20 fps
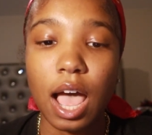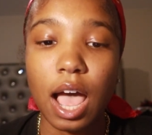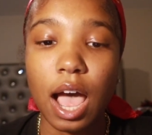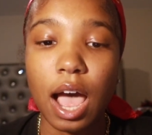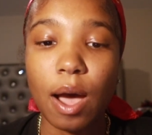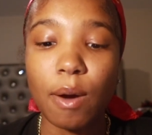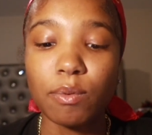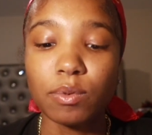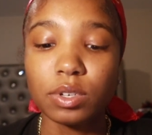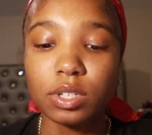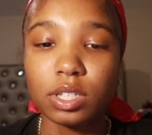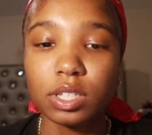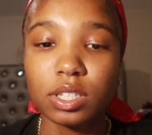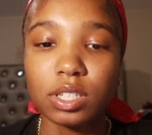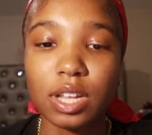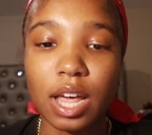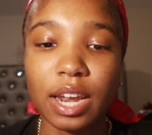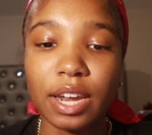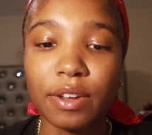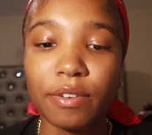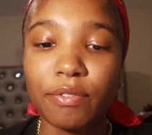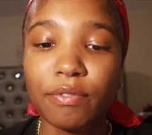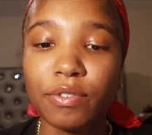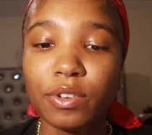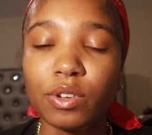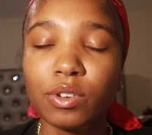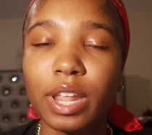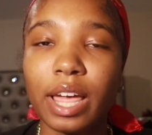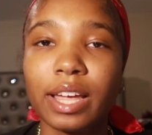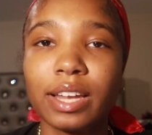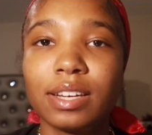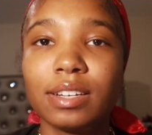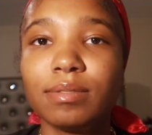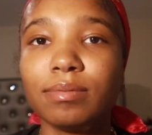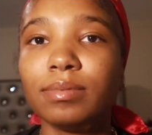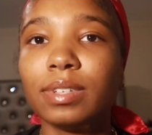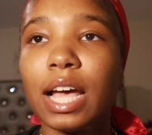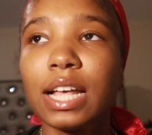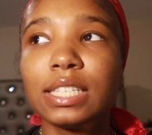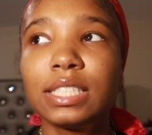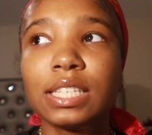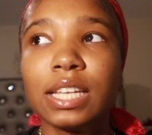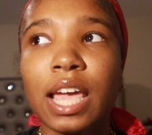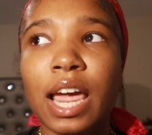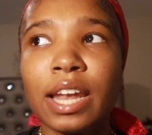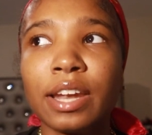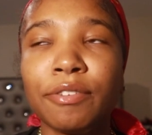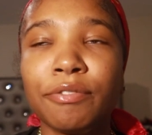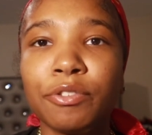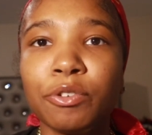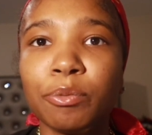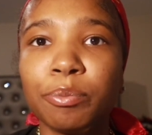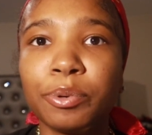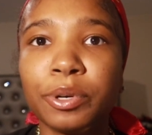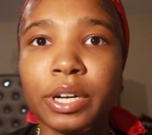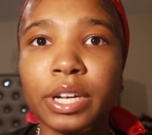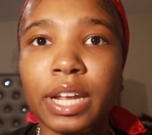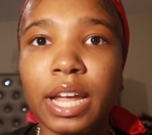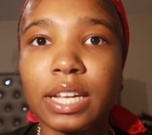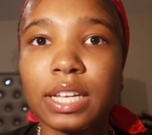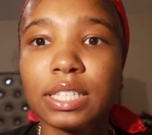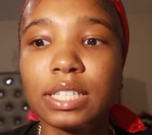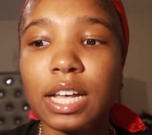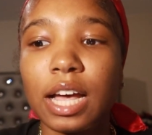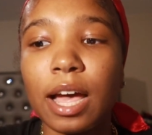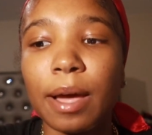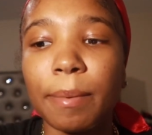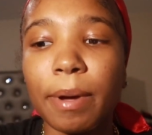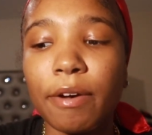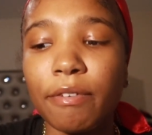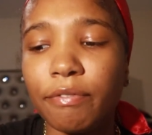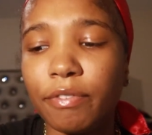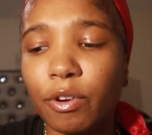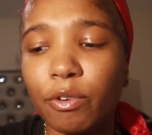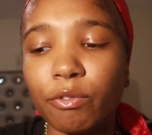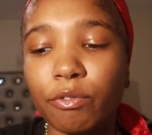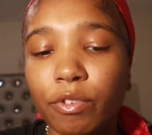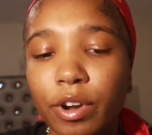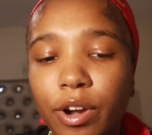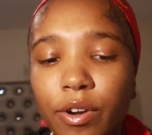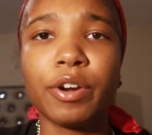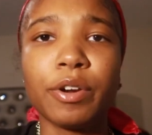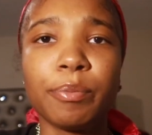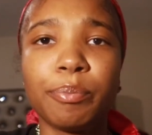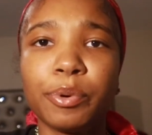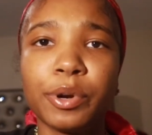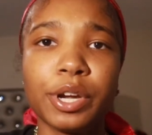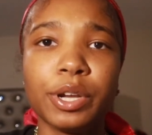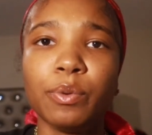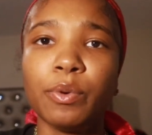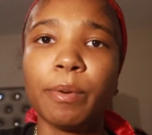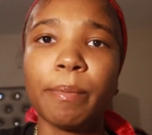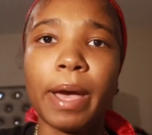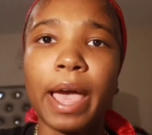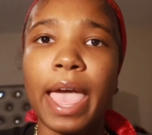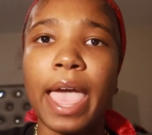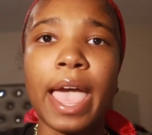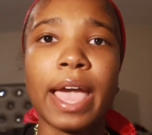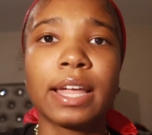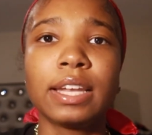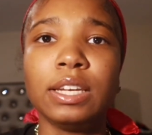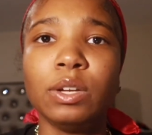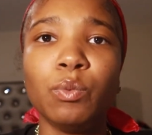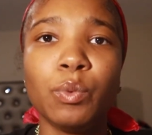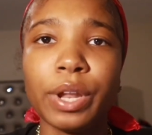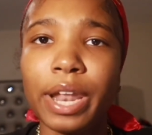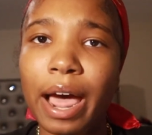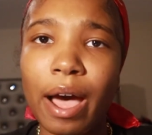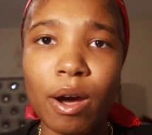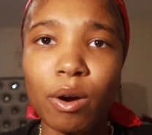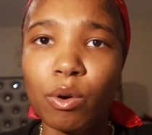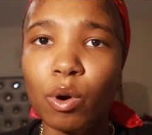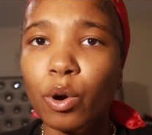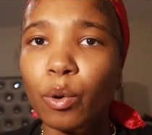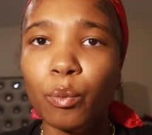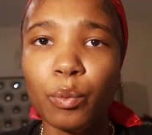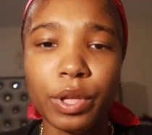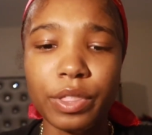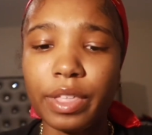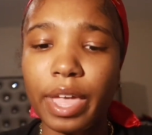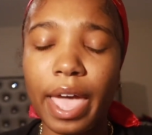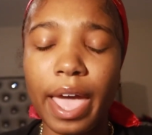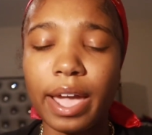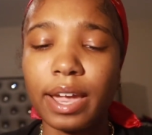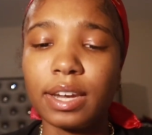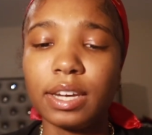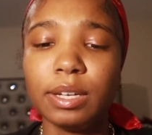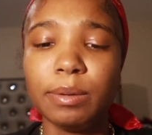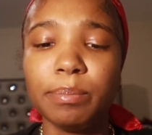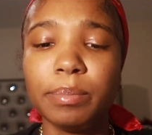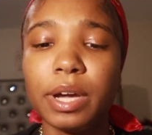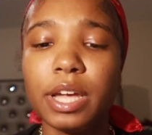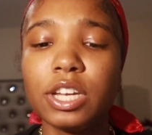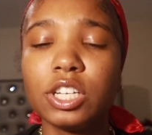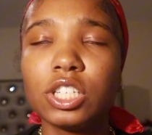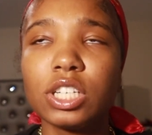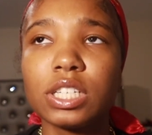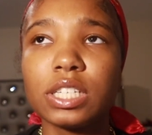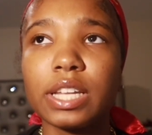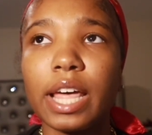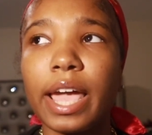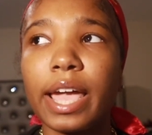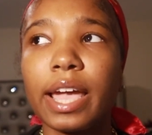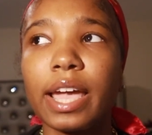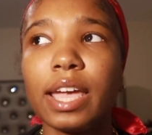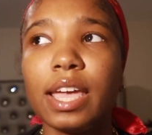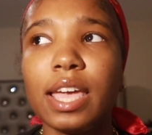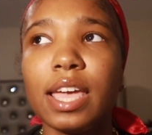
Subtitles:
I didn't feel like, not saying I didn't feel pretty at the time, I felt very pretty with my acne, without or with acne, but it's just like